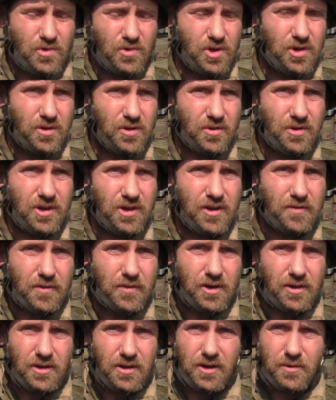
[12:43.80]
No, I don't have
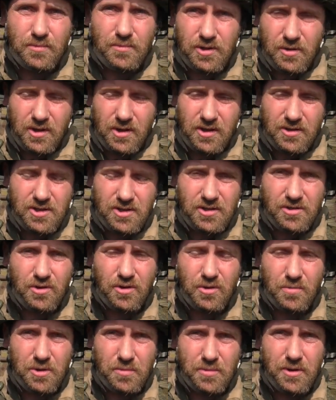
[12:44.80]
one. You can just
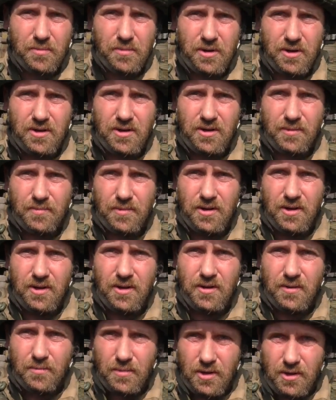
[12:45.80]
call me by my name,
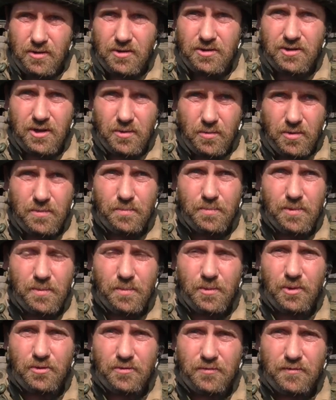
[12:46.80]
because I want
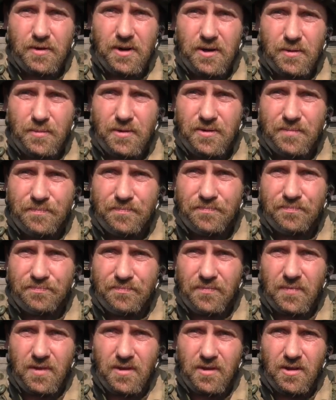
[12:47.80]
people to find me.
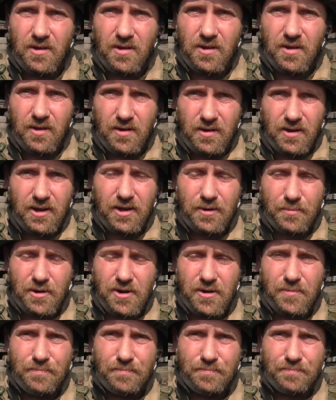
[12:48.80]
Let them
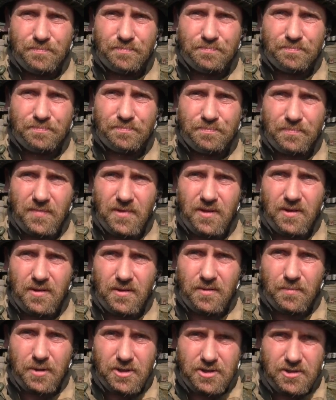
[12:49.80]
come.
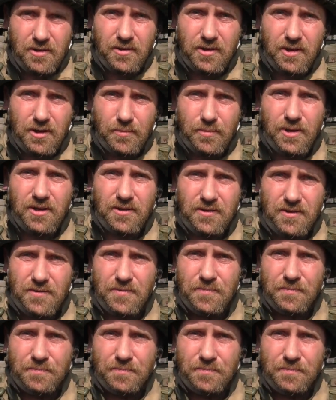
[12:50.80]
Pascal Hillebrand.